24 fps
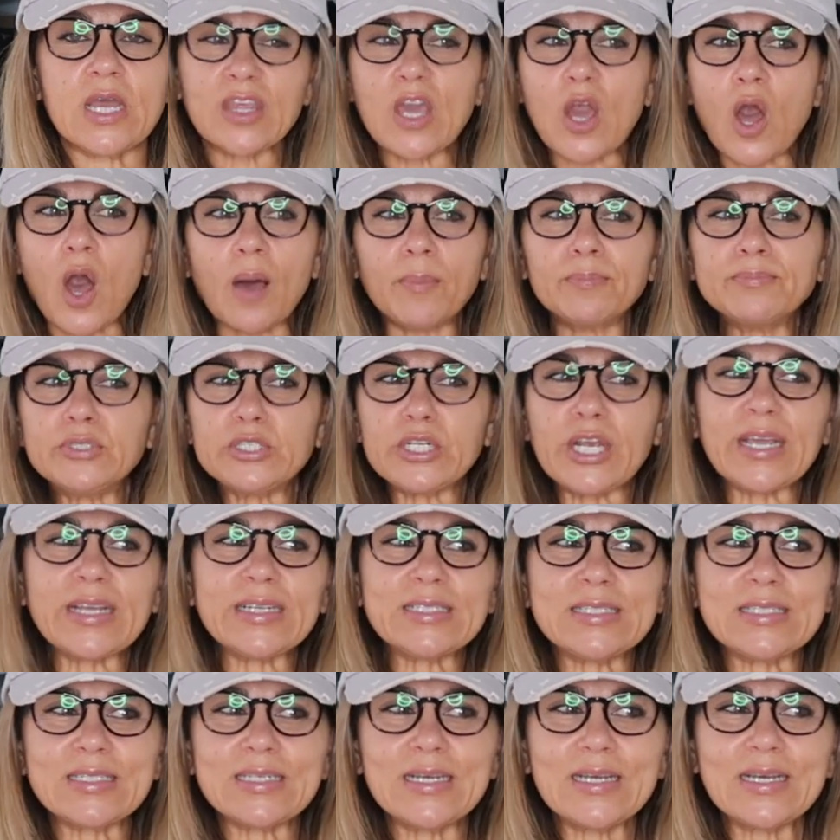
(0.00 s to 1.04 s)
The
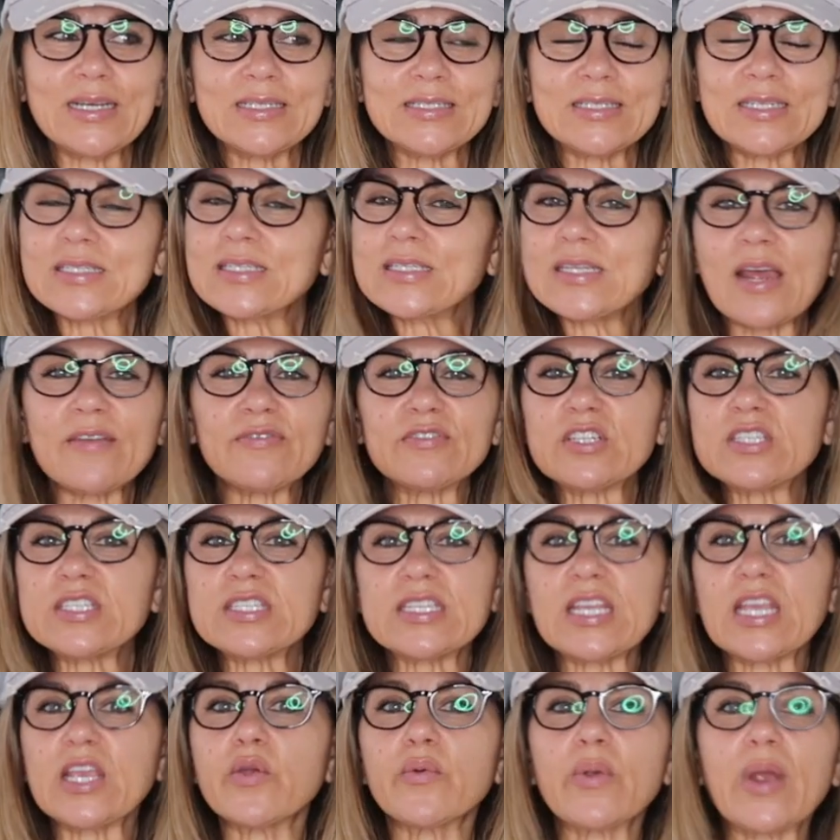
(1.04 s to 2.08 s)
object doesn't have to
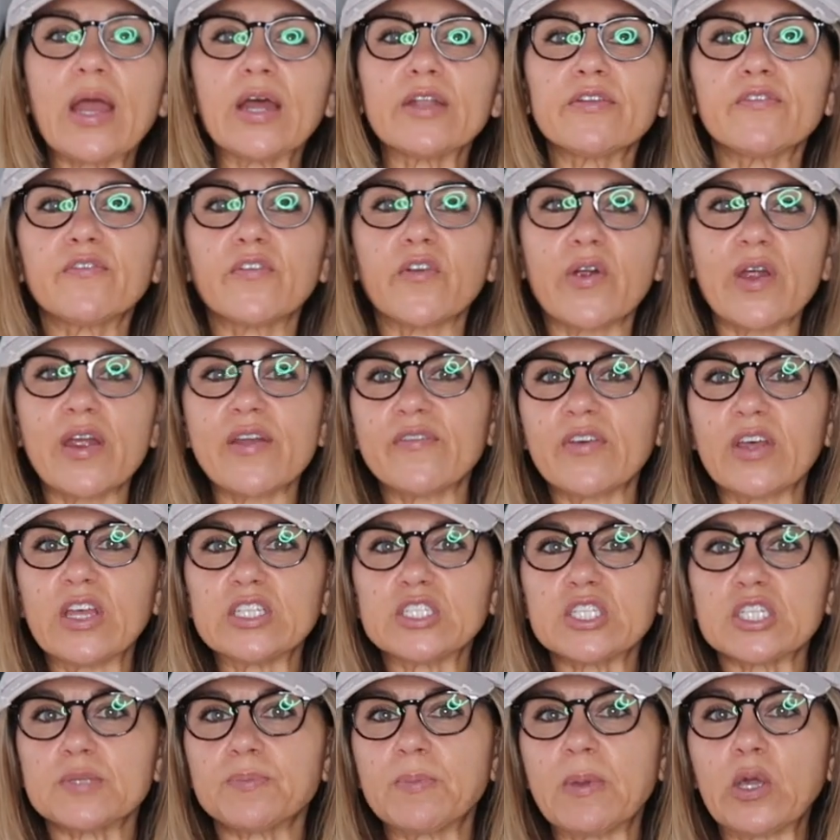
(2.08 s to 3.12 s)
stick around forever
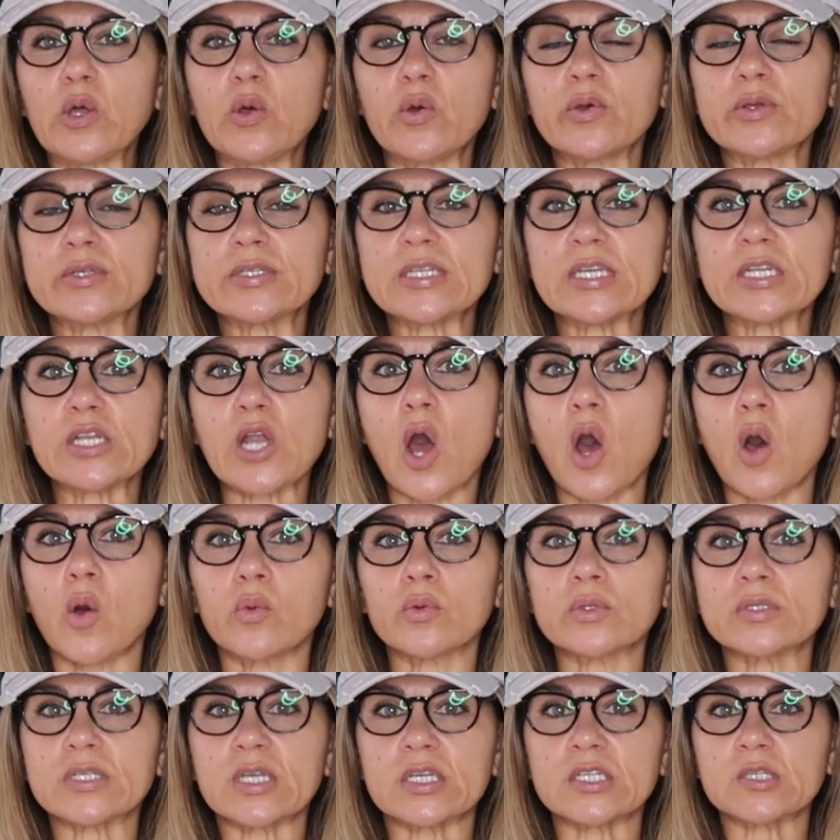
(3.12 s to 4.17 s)
just because it
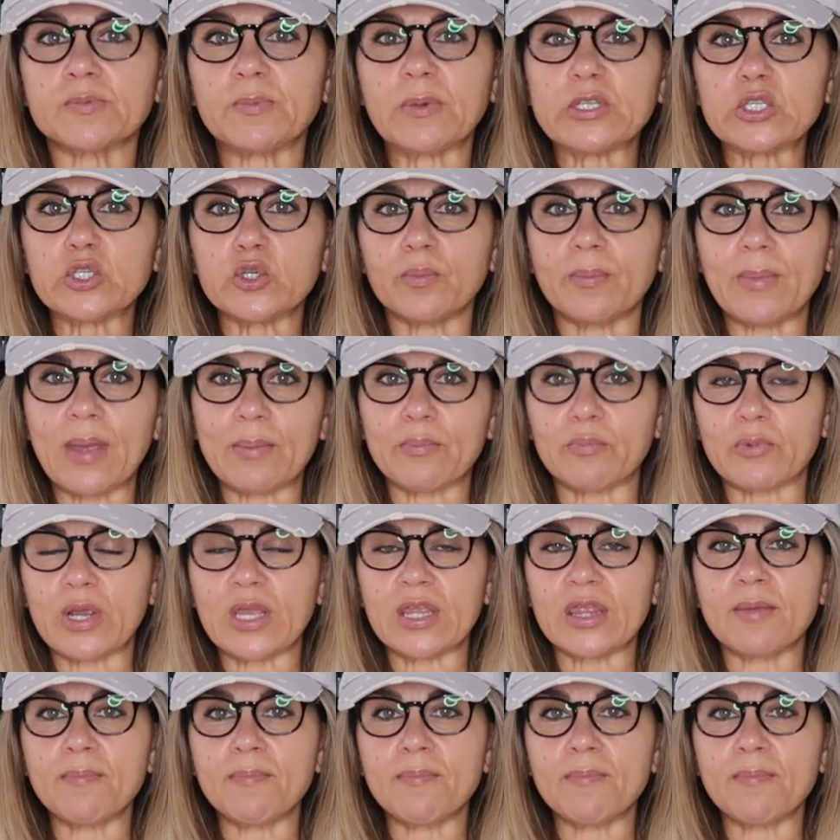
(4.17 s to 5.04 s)
holds a special memory.